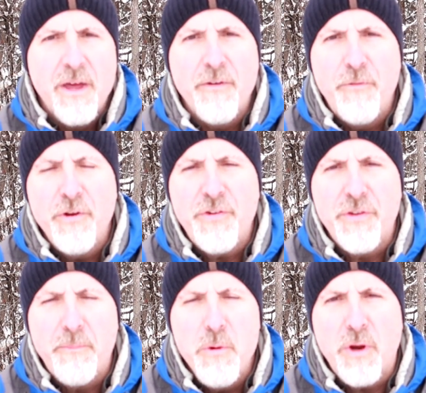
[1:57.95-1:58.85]
Now, the first is
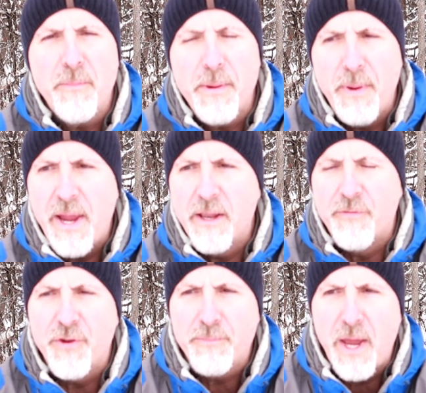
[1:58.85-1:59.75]
the boot could be made
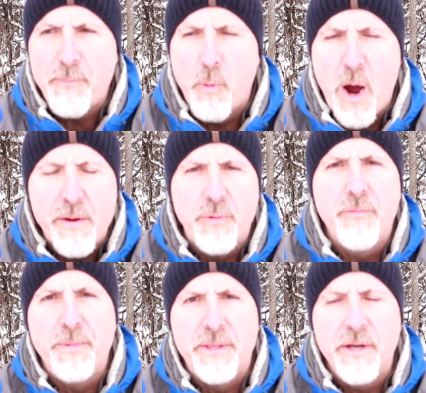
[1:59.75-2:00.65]
of some type of
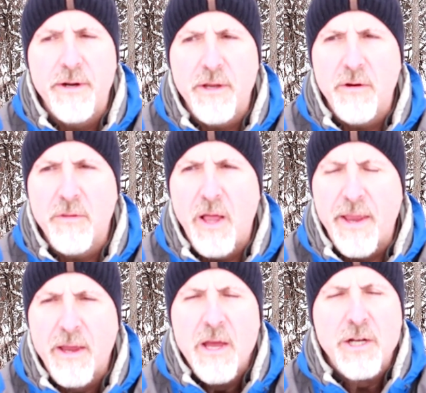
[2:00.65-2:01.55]
waterproof material like